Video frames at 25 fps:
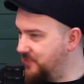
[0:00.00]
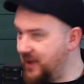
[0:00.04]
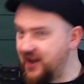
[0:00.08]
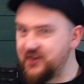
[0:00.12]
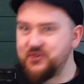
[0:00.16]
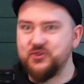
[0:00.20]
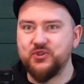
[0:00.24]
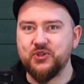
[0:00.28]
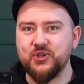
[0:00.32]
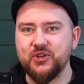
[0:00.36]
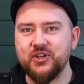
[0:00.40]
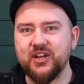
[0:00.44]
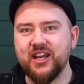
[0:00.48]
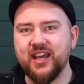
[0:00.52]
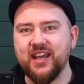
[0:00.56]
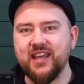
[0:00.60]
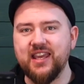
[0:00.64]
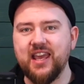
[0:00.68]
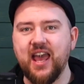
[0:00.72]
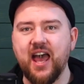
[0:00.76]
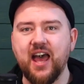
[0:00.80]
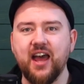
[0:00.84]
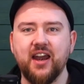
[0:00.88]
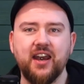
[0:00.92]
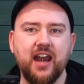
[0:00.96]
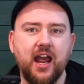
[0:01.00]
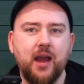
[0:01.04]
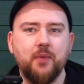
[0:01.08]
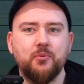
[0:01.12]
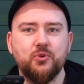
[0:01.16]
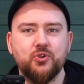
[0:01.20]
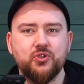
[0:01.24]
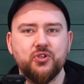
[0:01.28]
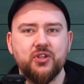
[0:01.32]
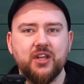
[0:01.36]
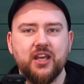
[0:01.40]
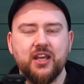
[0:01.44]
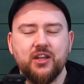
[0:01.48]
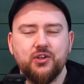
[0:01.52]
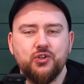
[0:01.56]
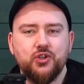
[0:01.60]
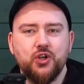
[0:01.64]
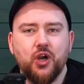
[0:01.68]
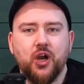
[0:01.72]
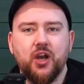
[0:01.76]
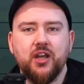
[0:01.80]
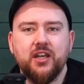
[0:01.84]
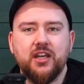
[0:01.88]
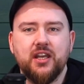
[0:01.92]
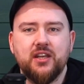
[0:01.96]
mentioned it, yeah, and how much they
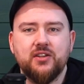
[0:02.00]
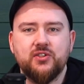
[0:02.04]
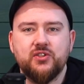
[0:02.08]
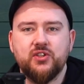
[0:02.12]
enjoyed it.